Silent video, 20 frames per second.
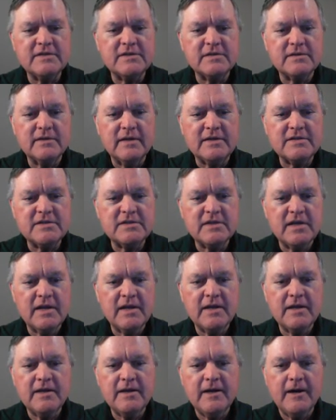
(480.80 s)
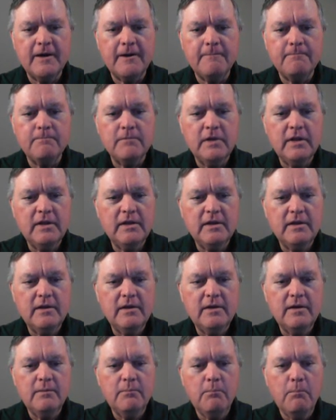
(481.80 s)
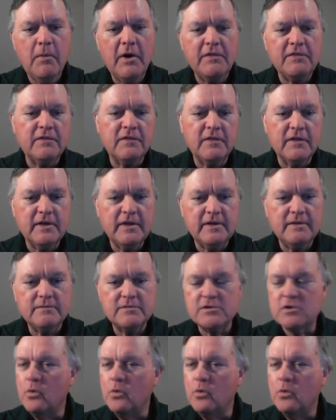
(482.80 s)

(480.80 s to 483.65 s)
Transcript: Let's say monthly.